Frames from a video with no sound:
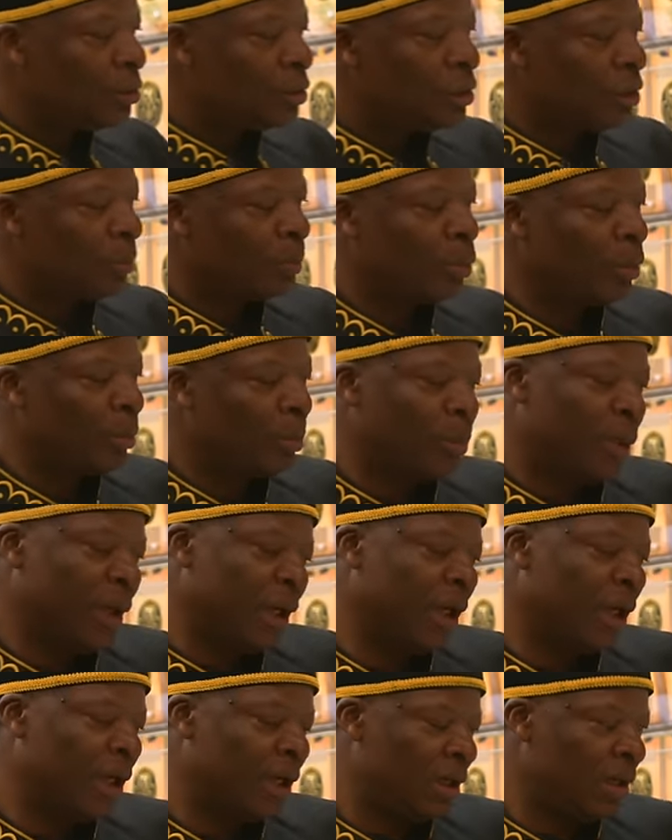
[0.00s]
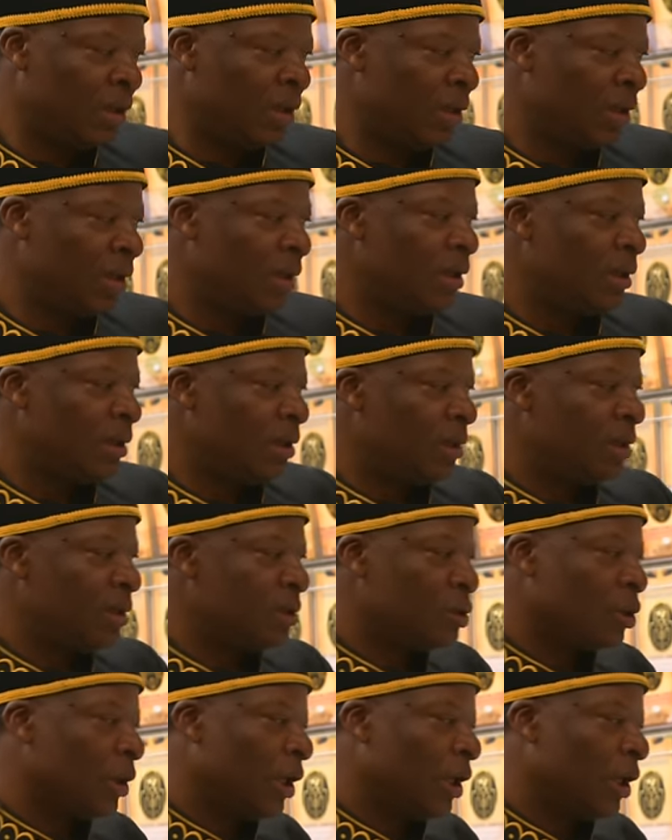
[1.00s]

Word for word: to prepare so